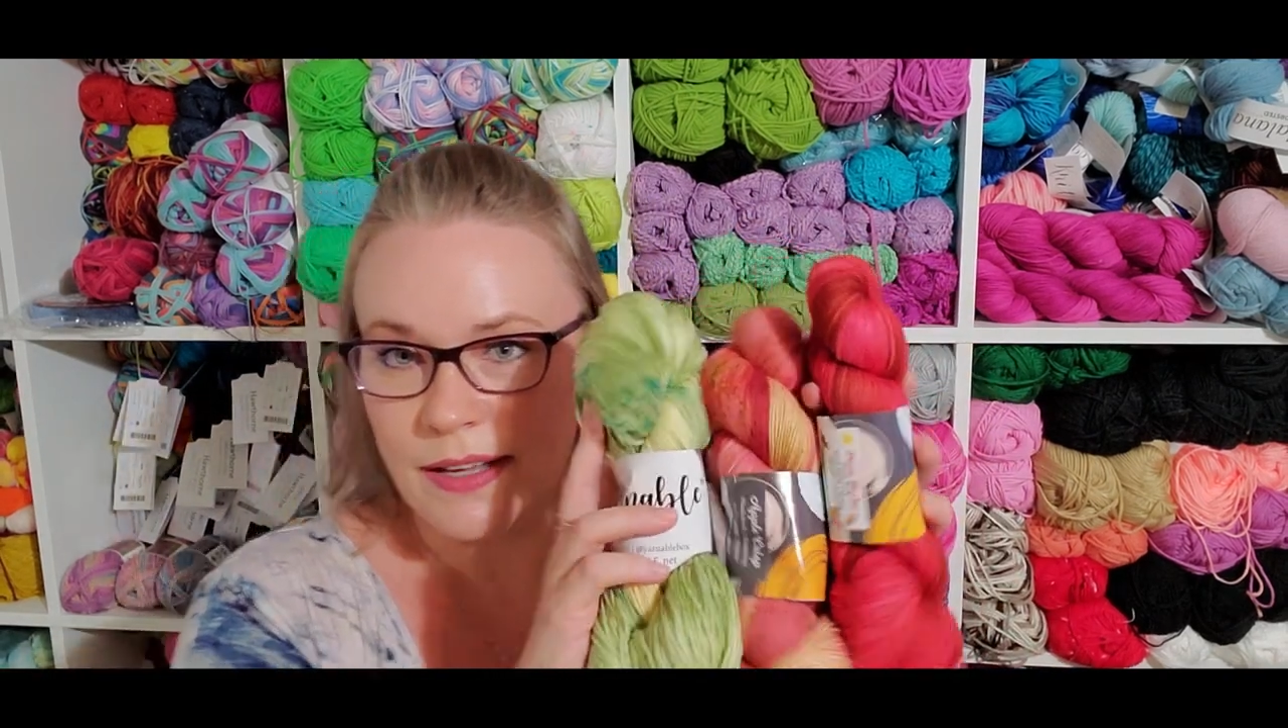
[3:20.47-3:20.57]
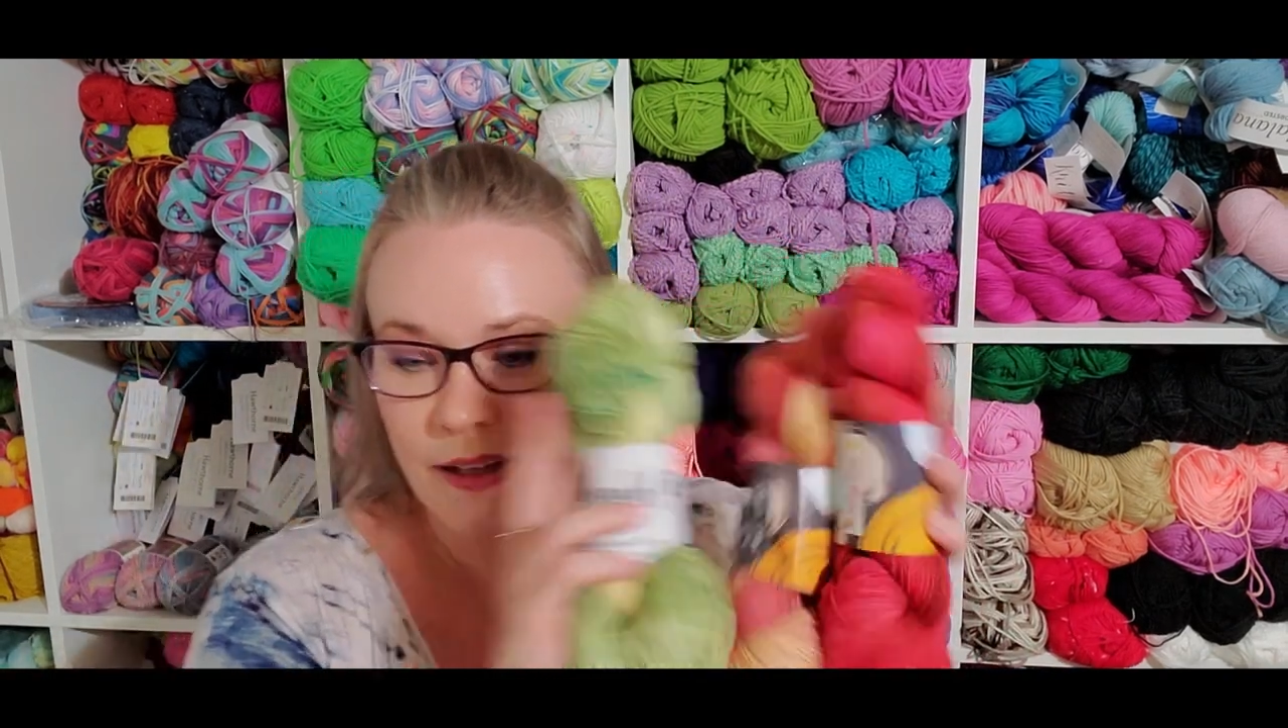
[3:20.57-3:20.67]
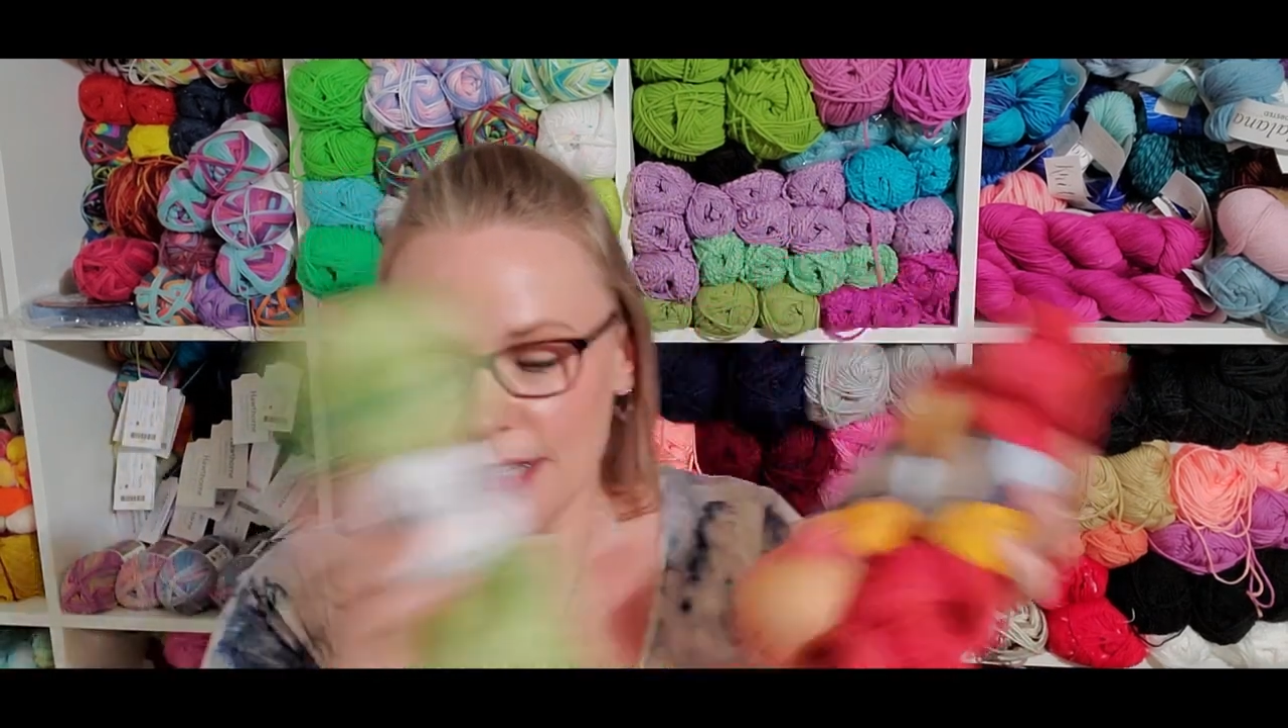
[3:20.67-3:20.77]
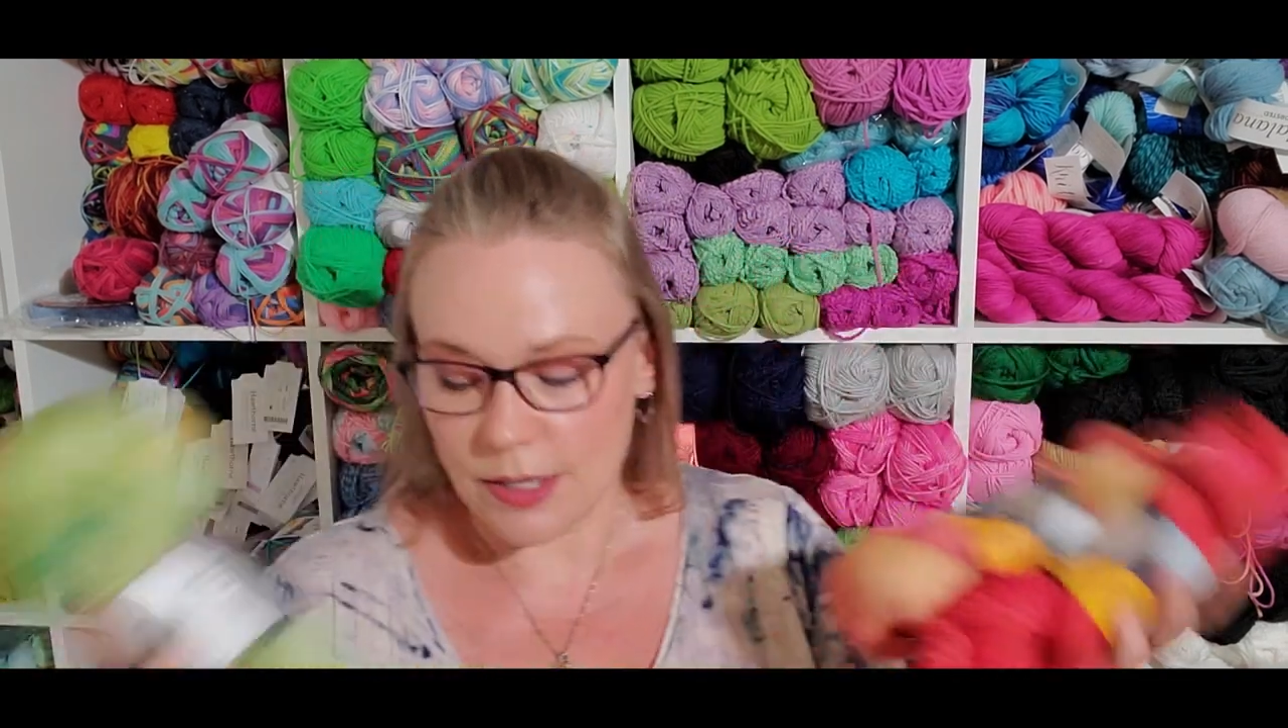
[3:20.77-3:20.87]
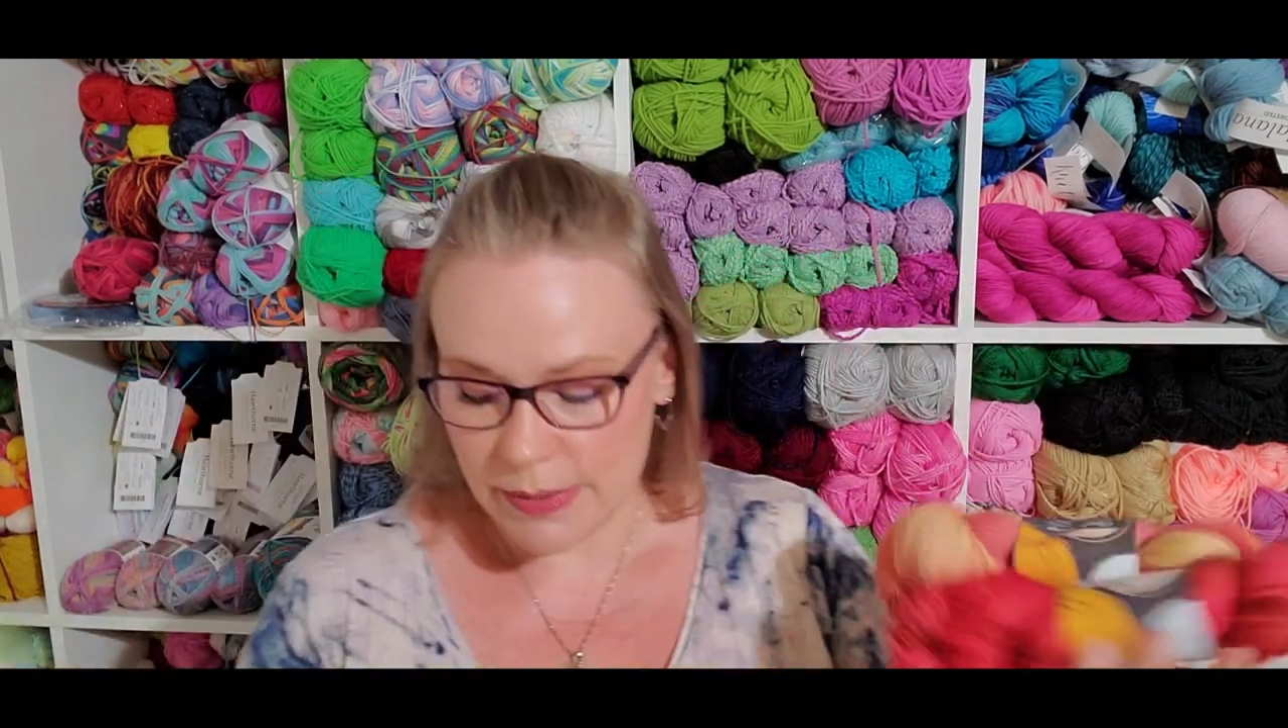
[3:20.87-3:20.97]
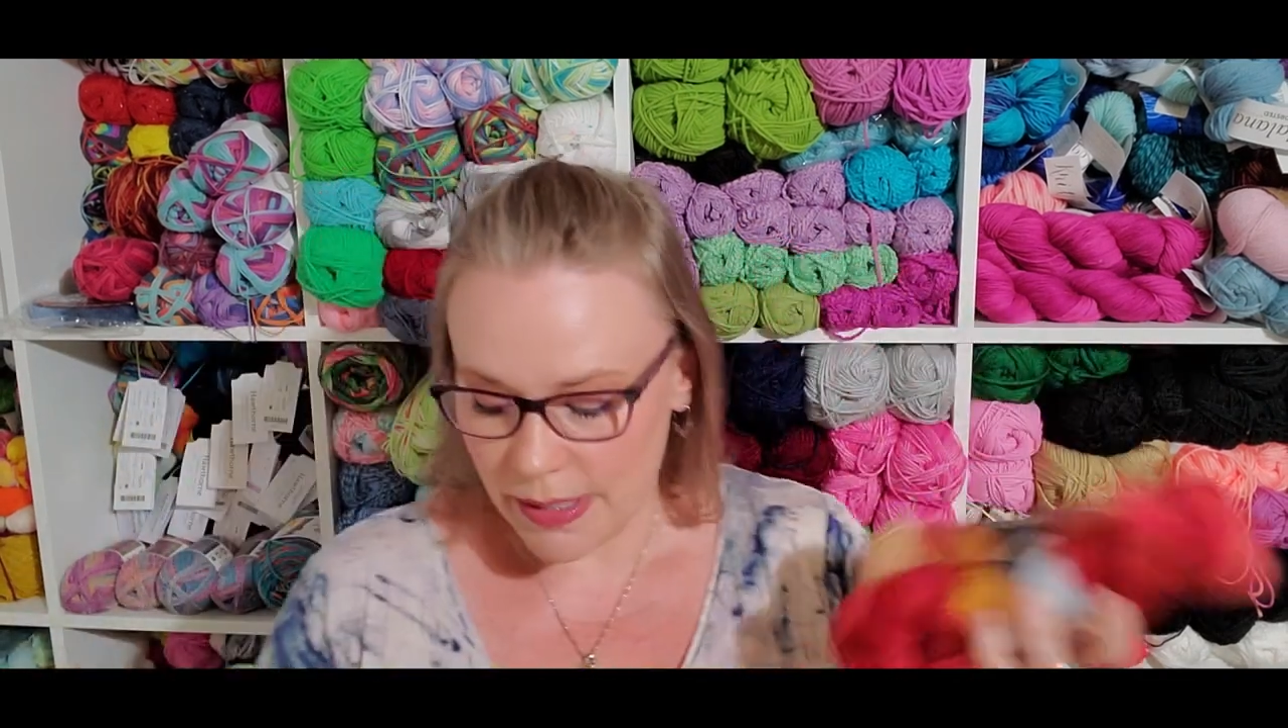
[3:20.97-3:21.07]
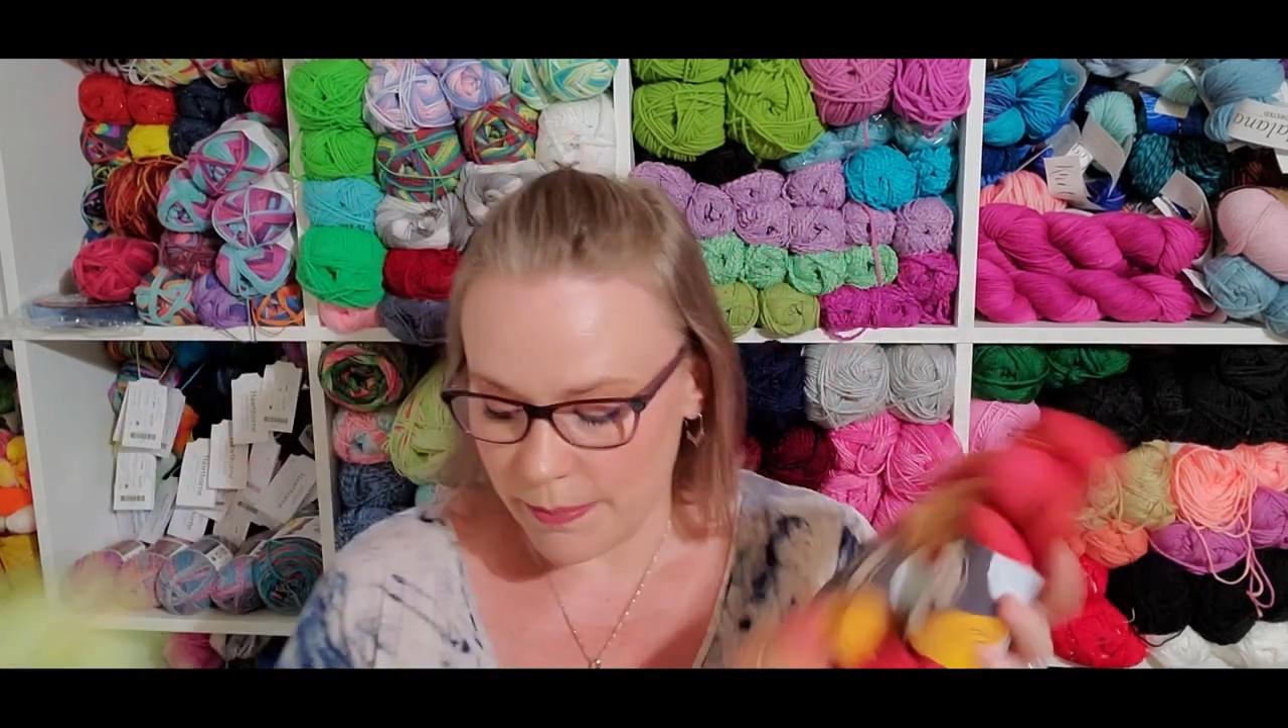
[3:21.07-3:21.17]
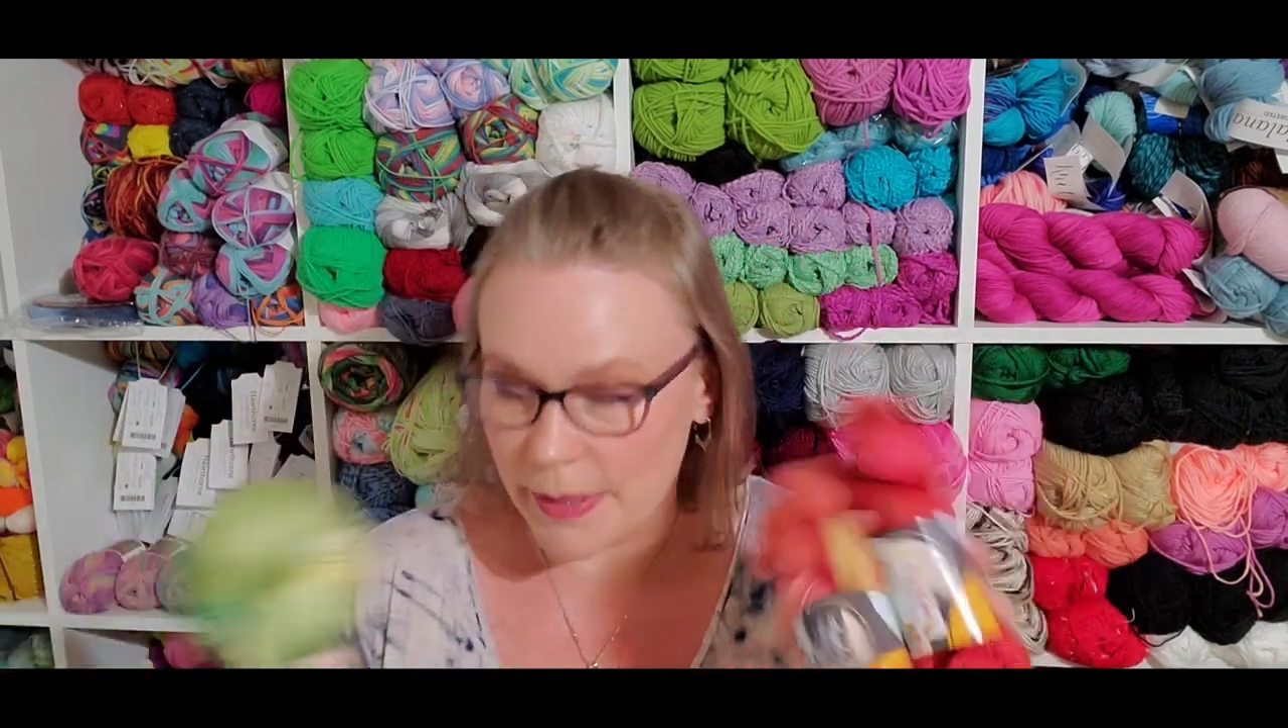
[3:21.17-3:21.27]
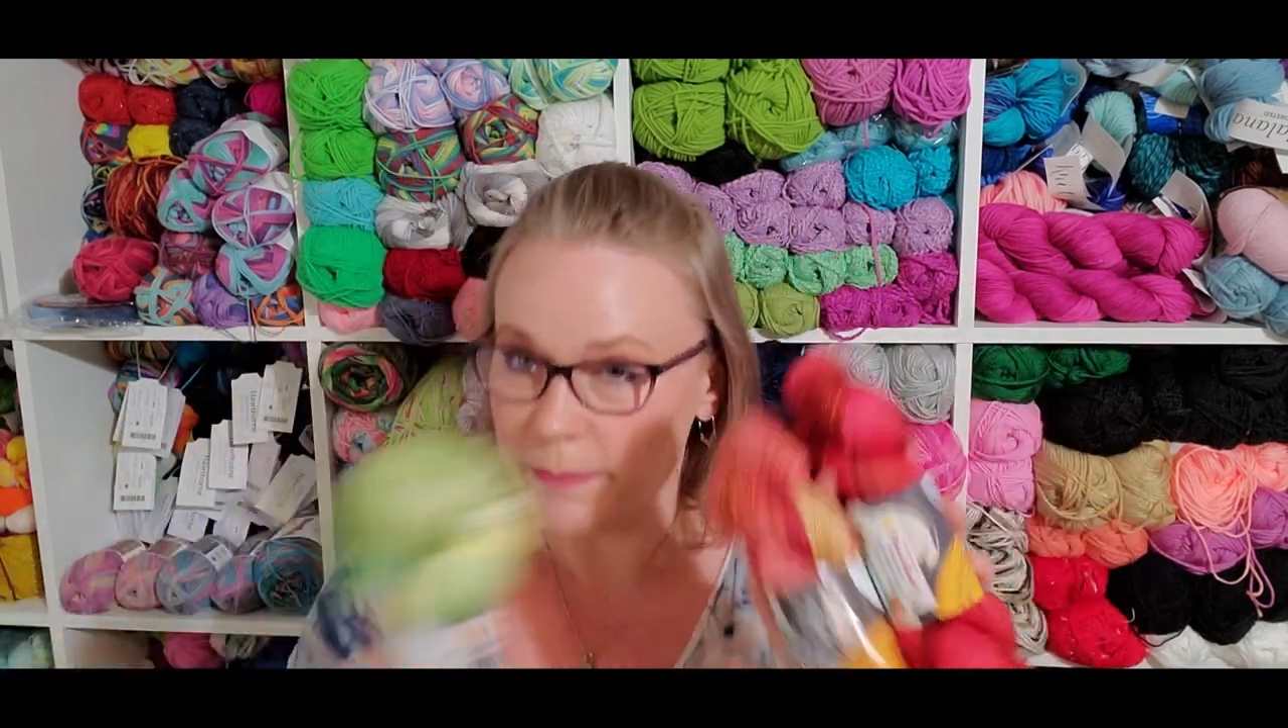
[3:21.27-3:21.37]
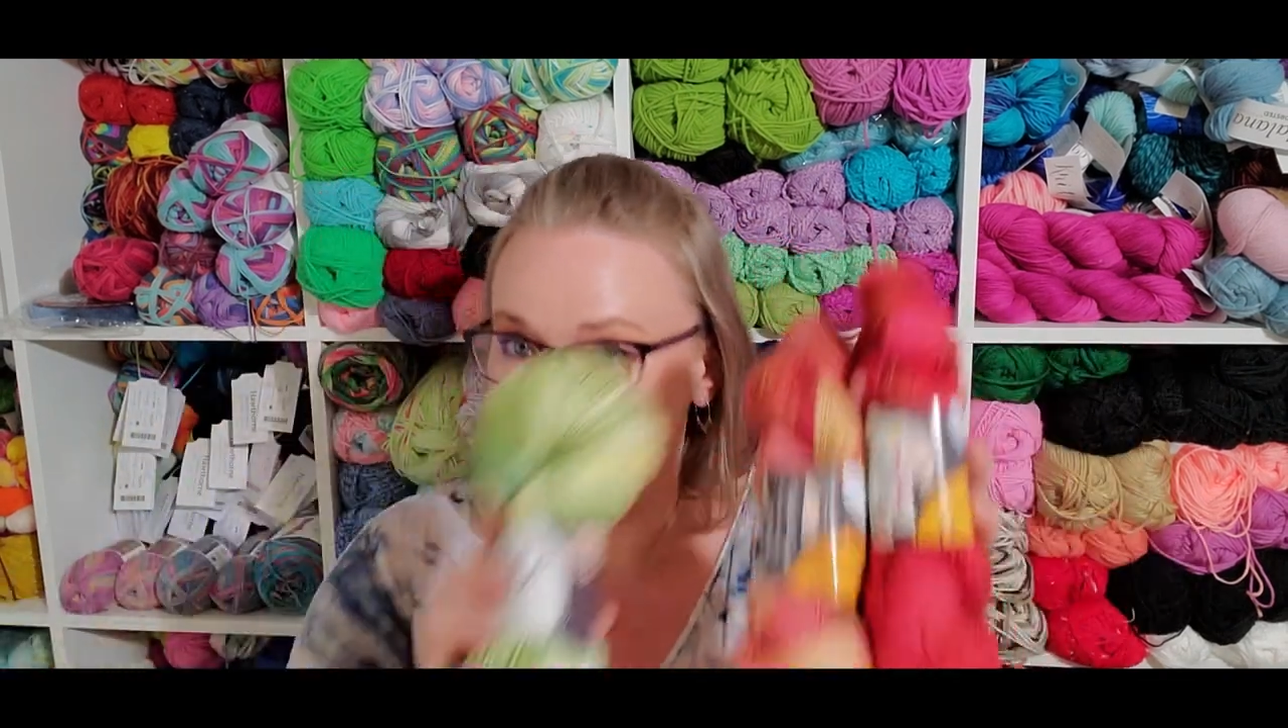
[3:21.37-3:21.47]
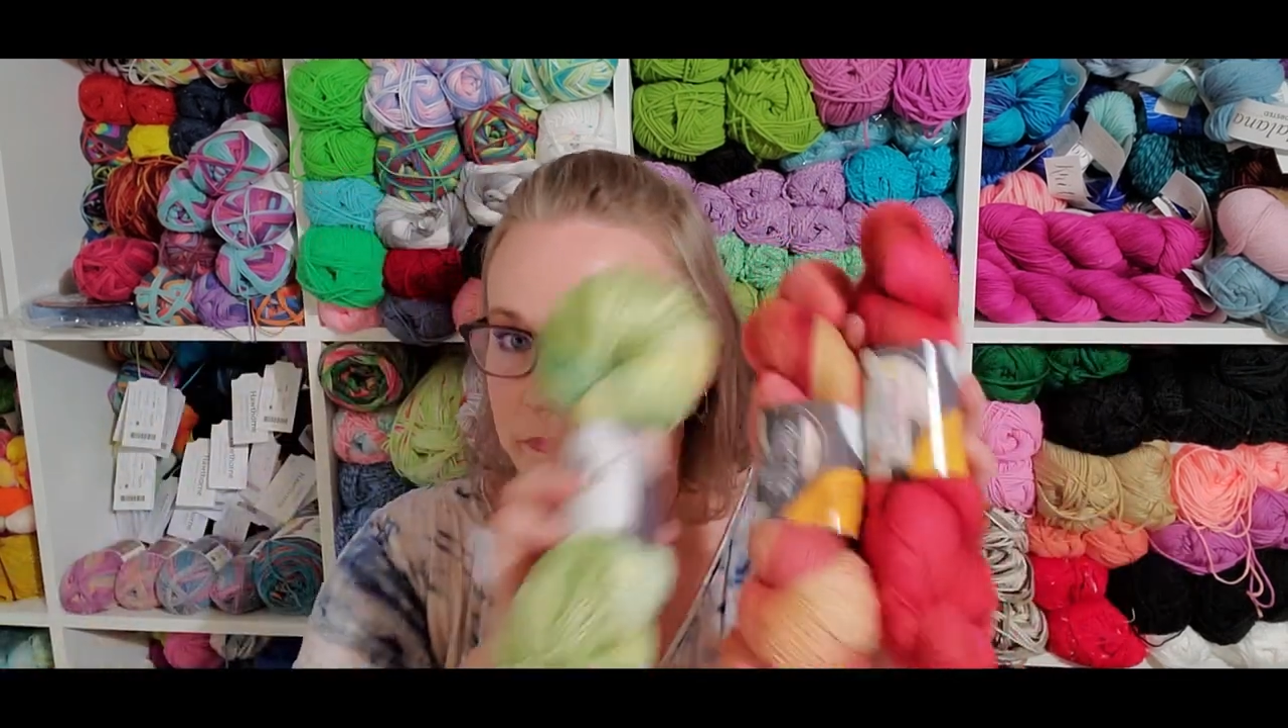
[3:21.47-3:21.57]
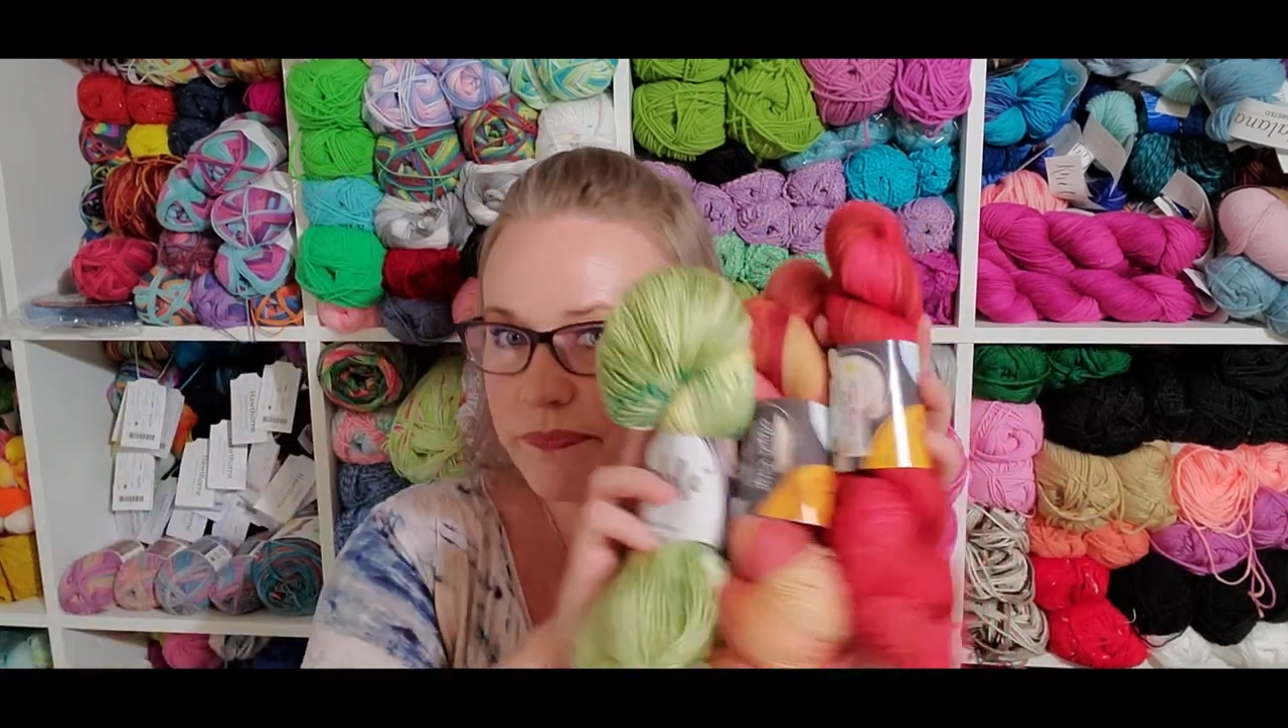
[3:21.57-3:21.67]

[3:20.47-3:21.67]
a little bit. But,